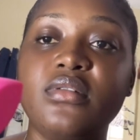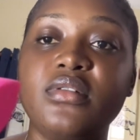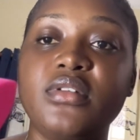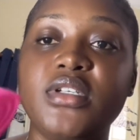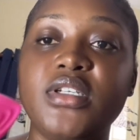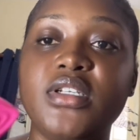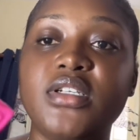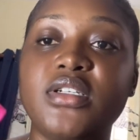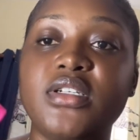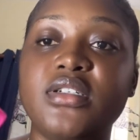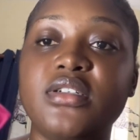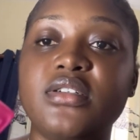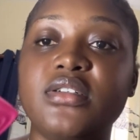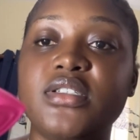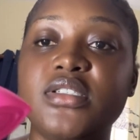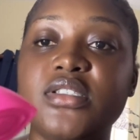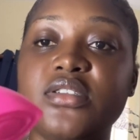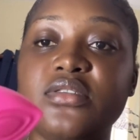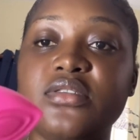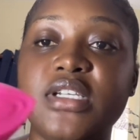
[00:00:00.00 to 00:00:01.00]
Yeah,
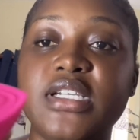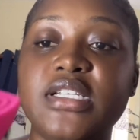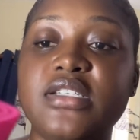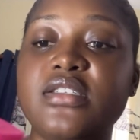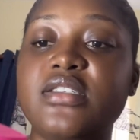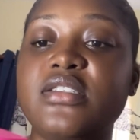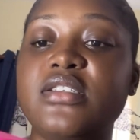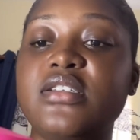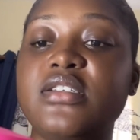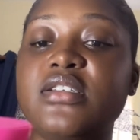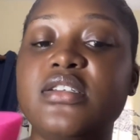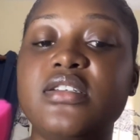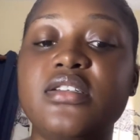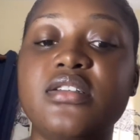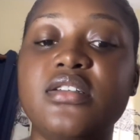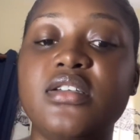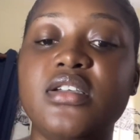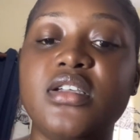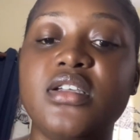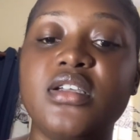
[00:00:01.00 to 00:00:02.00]
as you can see,
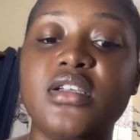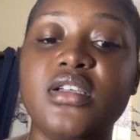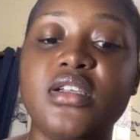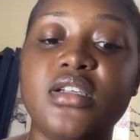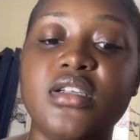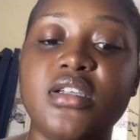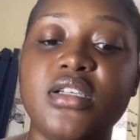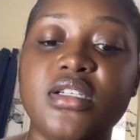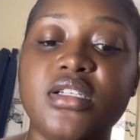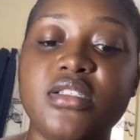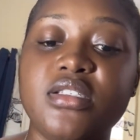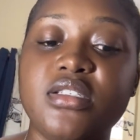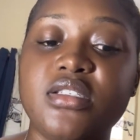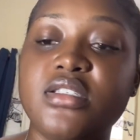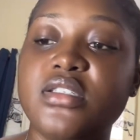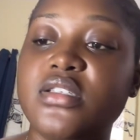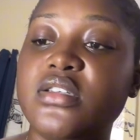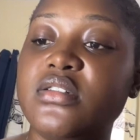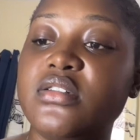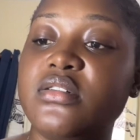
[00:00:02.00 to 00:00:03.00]

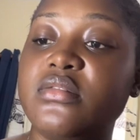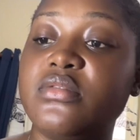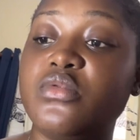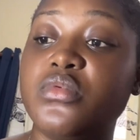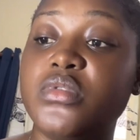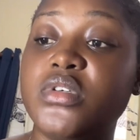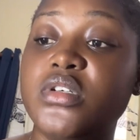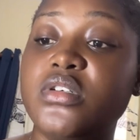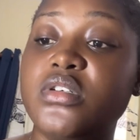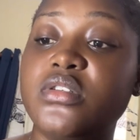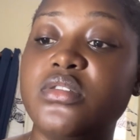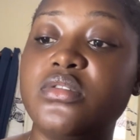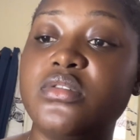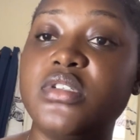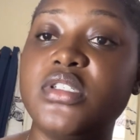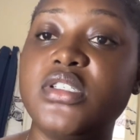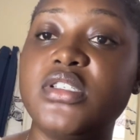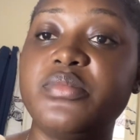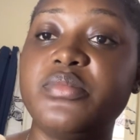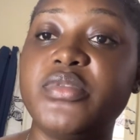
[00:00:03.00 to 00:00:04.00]
it's
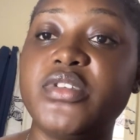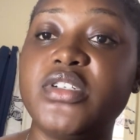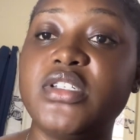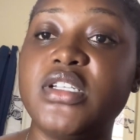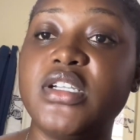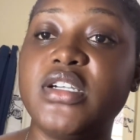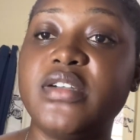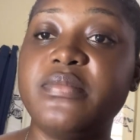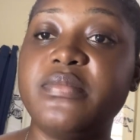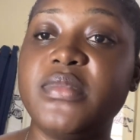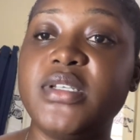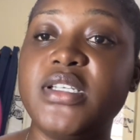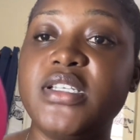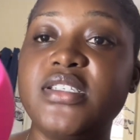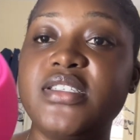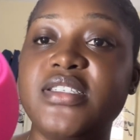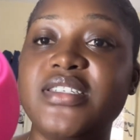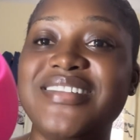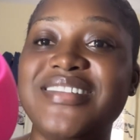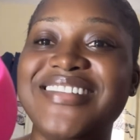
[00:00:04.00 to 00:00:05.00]
wow, it's pretty
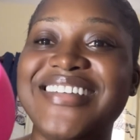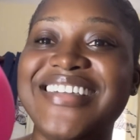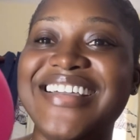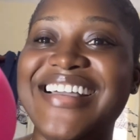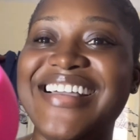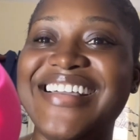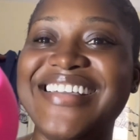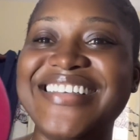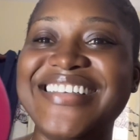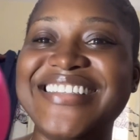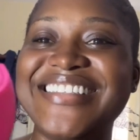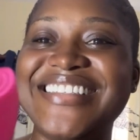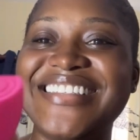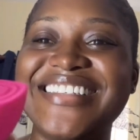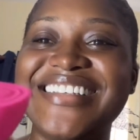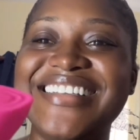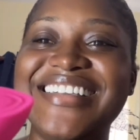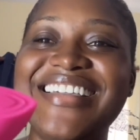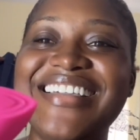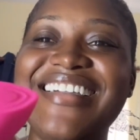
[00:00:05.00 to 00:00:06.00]
amazing, guys.
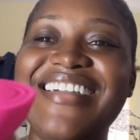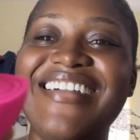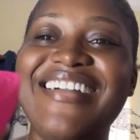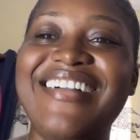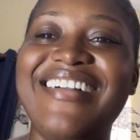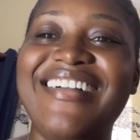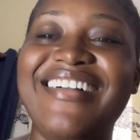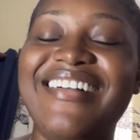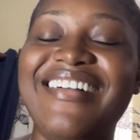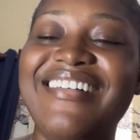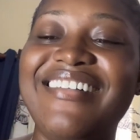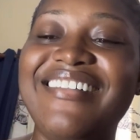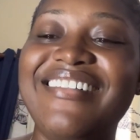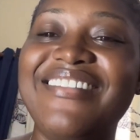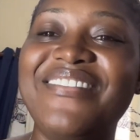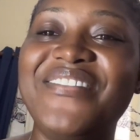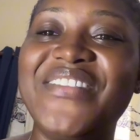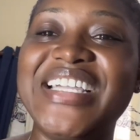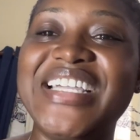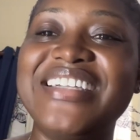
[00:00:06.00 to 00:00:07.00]

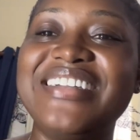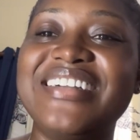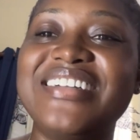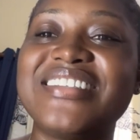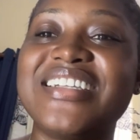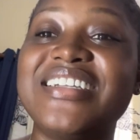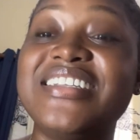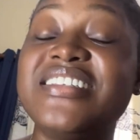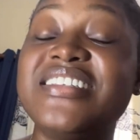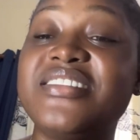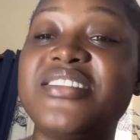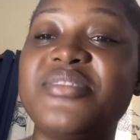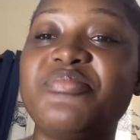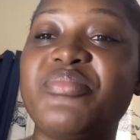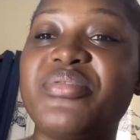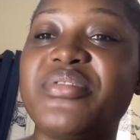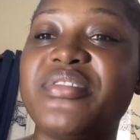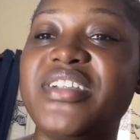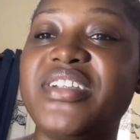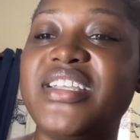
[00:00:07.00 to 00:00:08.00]
Oh my god, and it's
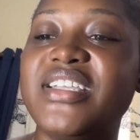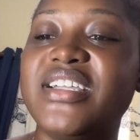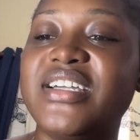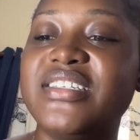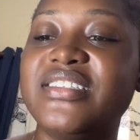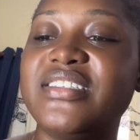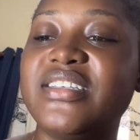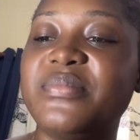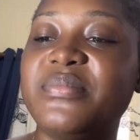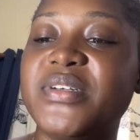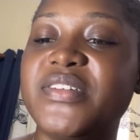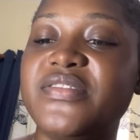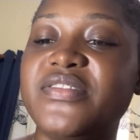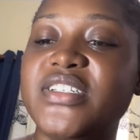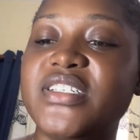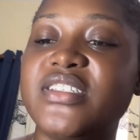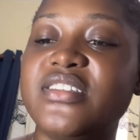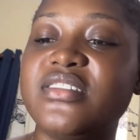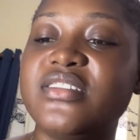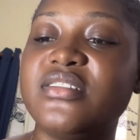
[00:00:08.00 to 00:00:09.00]
pretty on top of
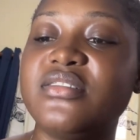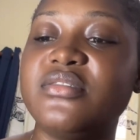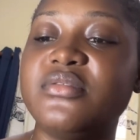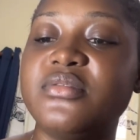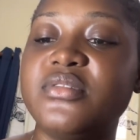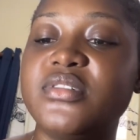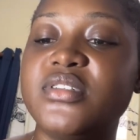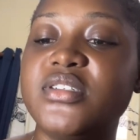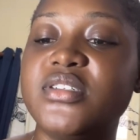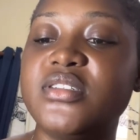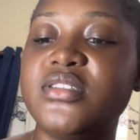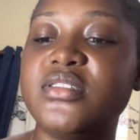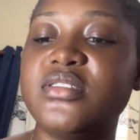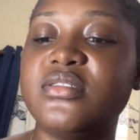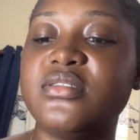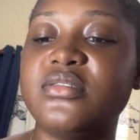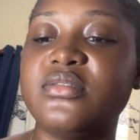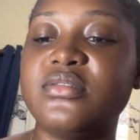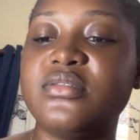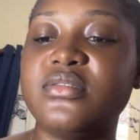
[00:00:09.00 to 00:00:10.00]
it. Wow,
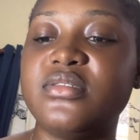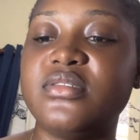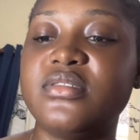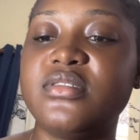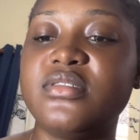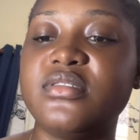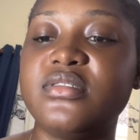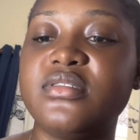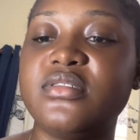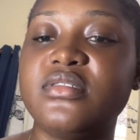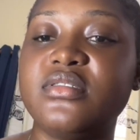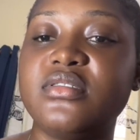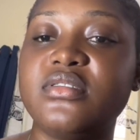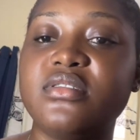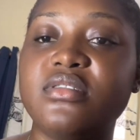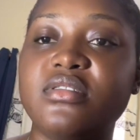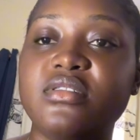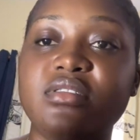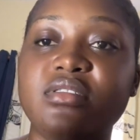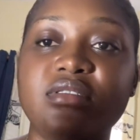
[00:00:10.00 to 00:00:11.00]

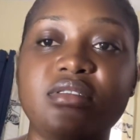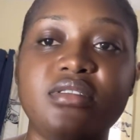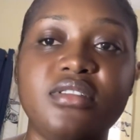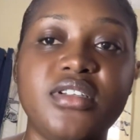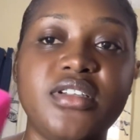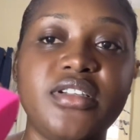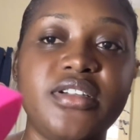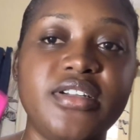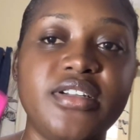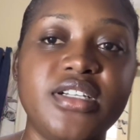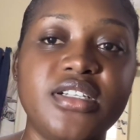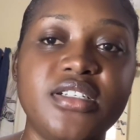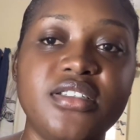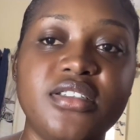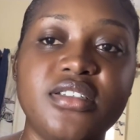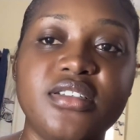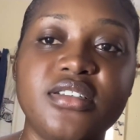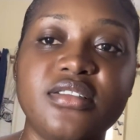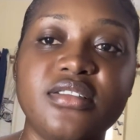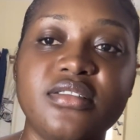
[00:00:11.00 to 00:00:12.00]
you hear that?
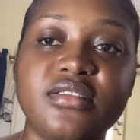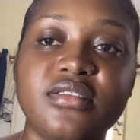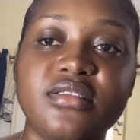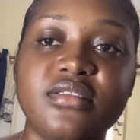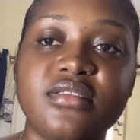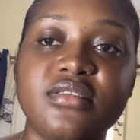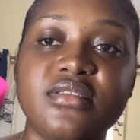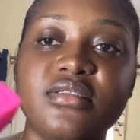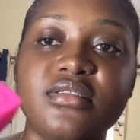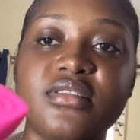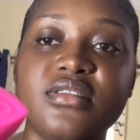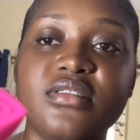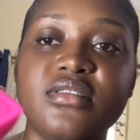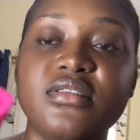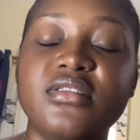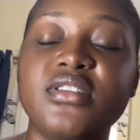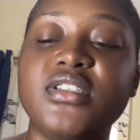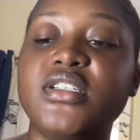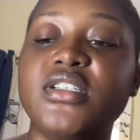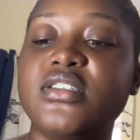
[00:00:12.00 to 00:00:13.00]

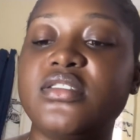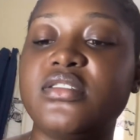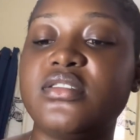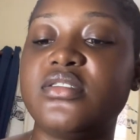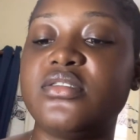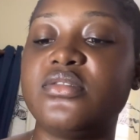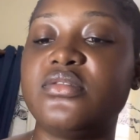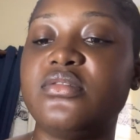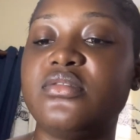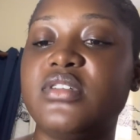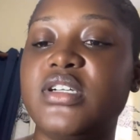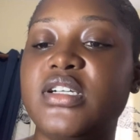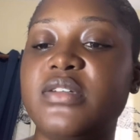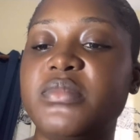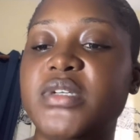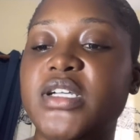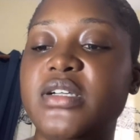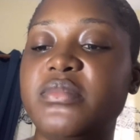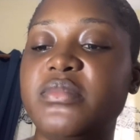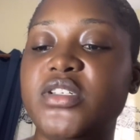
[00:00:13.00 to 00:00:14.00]
Yes, so i'm
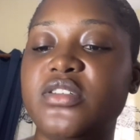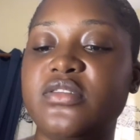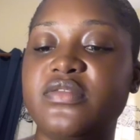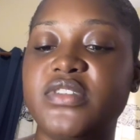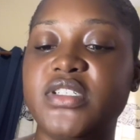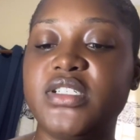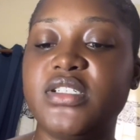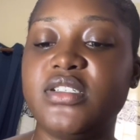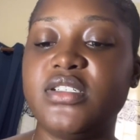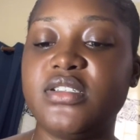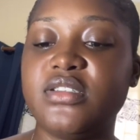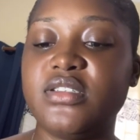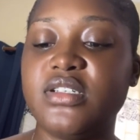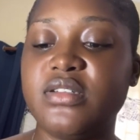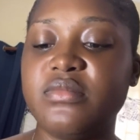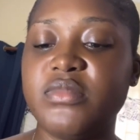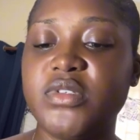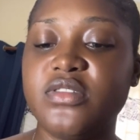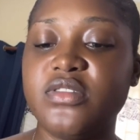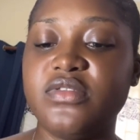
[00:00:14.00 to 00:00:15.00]
i'm loving it.
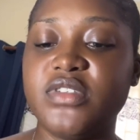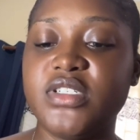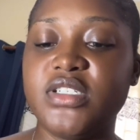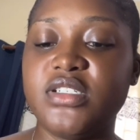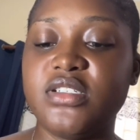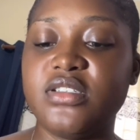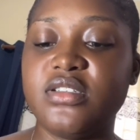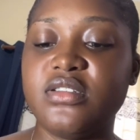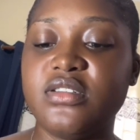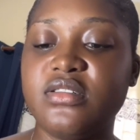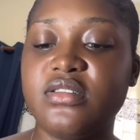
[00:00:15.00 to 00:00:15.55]
I'm loving it.